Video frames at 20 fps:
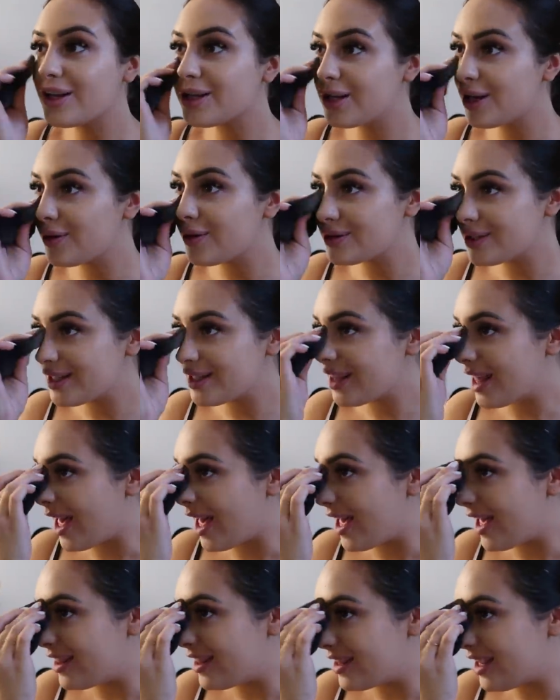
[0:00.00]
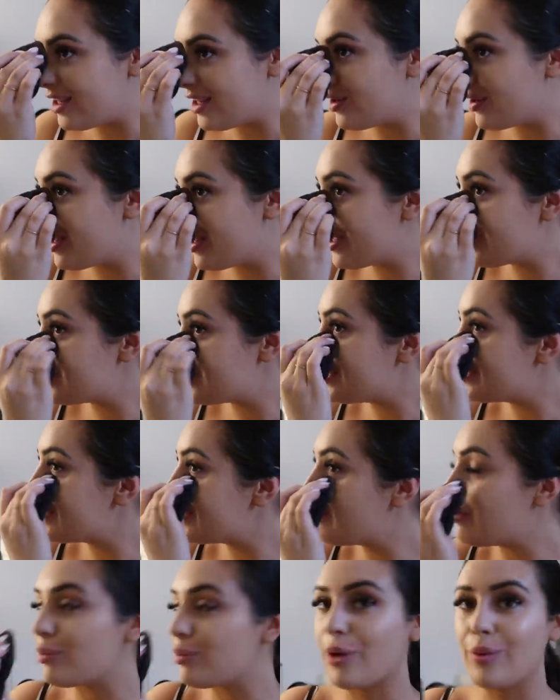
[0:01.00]
using that and then you can actually
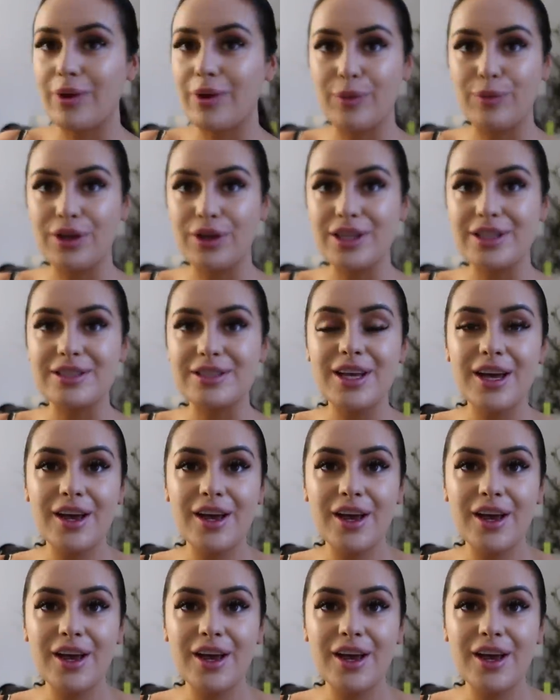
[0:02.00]
see me properly because